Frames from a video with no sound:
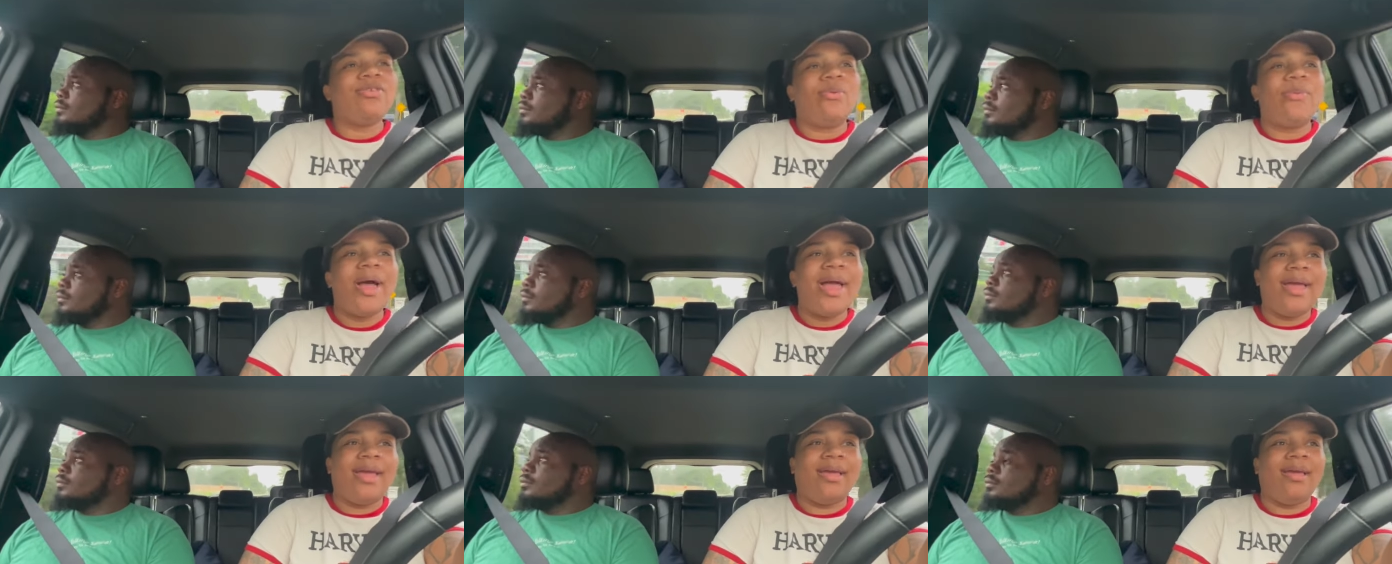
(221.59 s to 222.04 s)

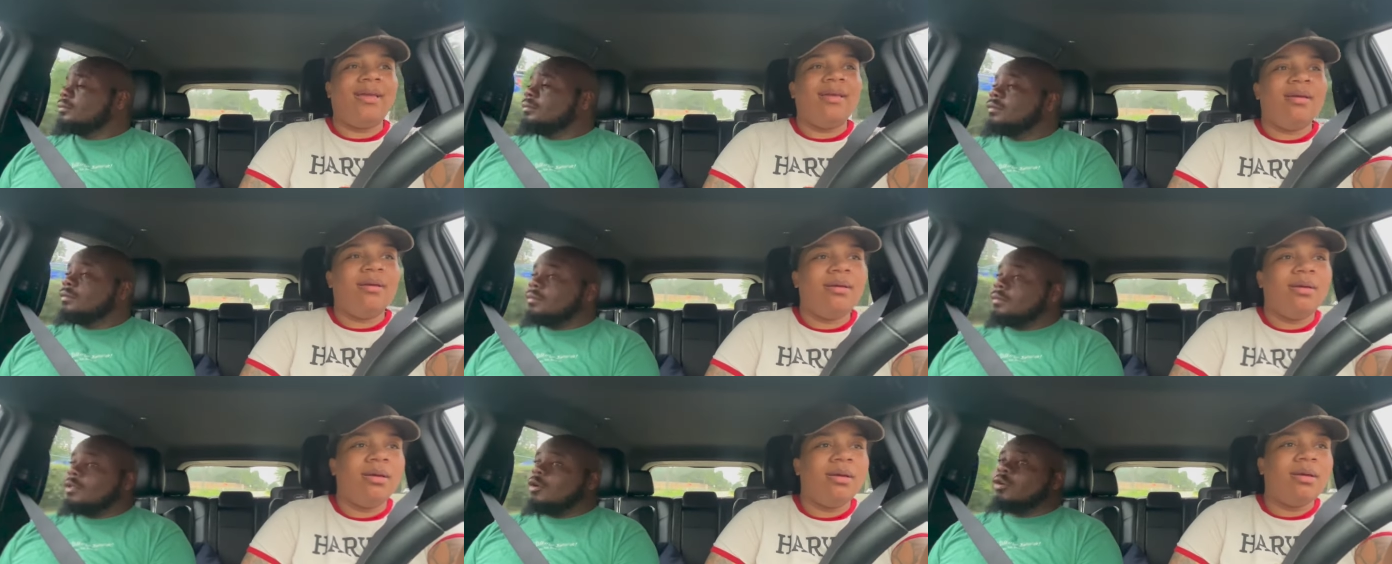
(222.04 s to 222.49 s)
Speaker 1: way.
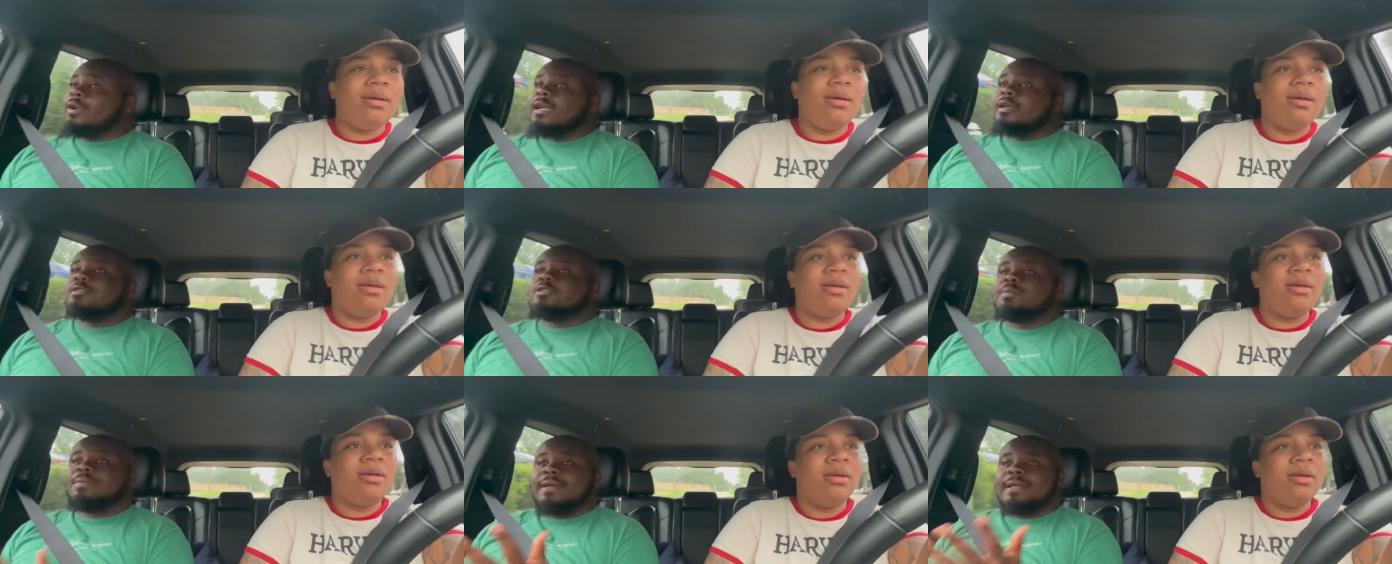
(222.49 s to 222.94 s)
Okay,
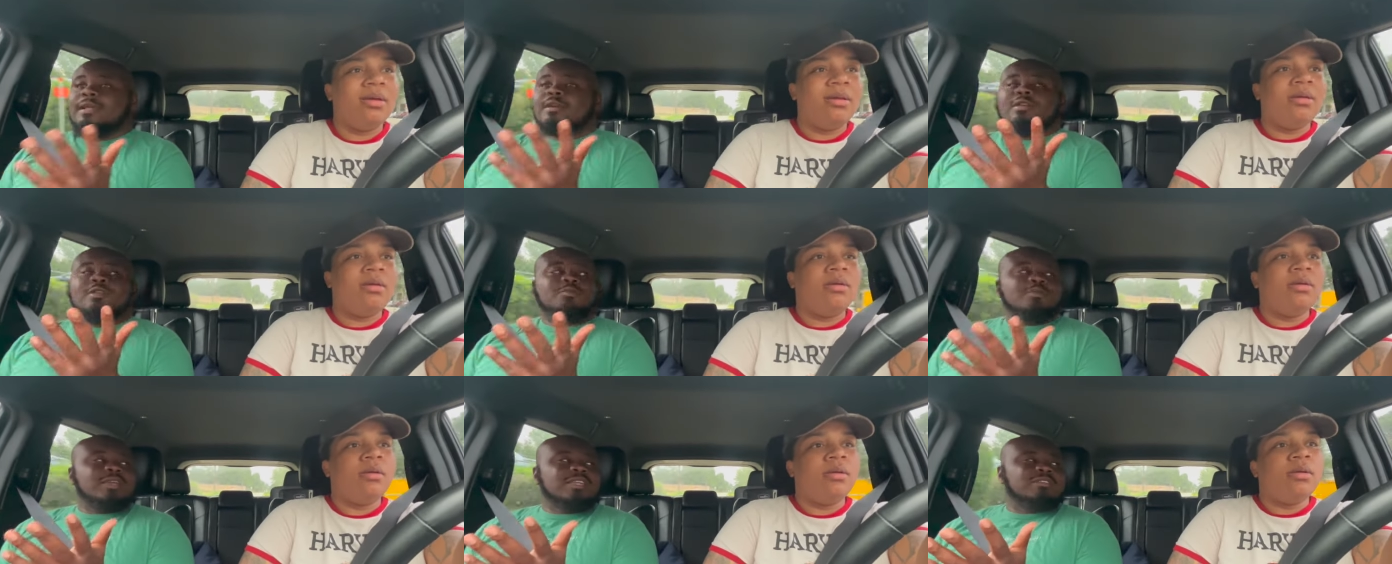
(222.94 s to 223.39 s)
respect. Go the
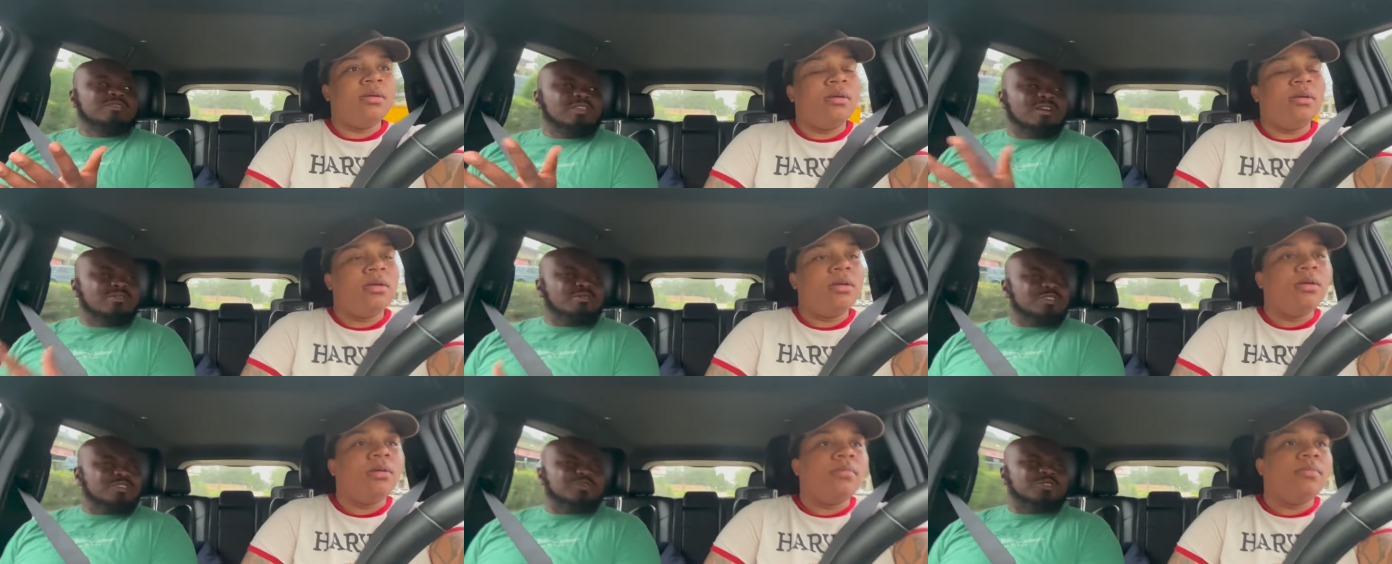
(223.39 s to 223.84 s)
way you know
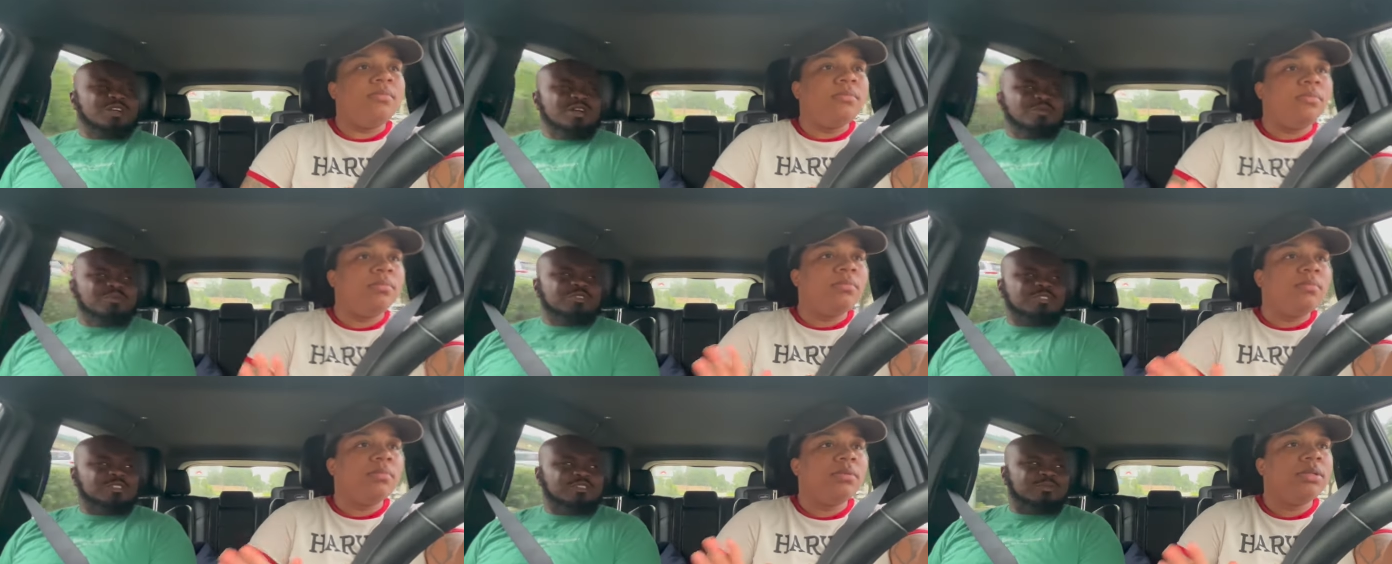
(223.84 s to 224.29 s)
what's wrong with
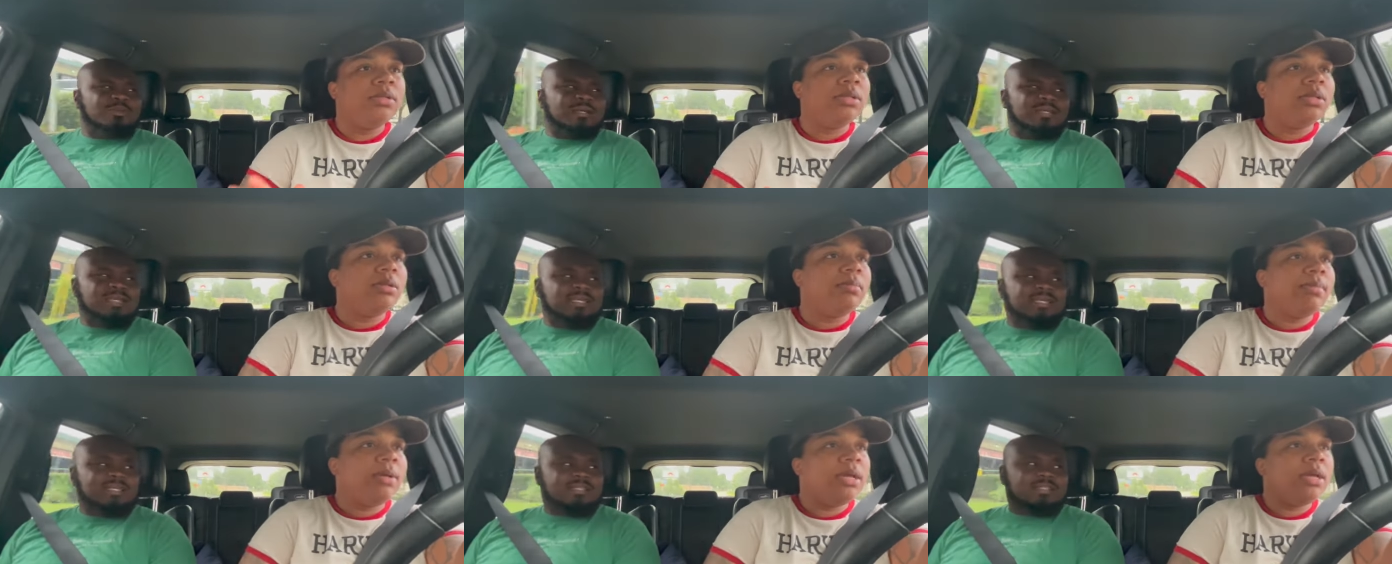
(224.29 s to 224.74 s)
you, my
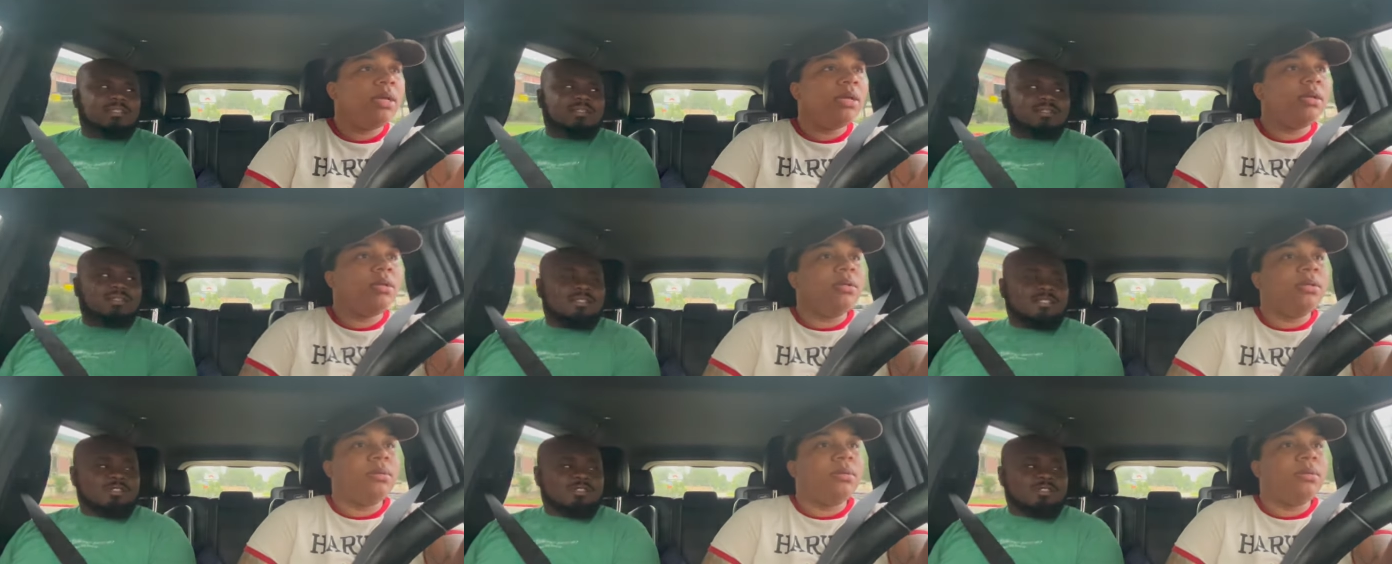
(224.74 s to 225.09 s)
nigga.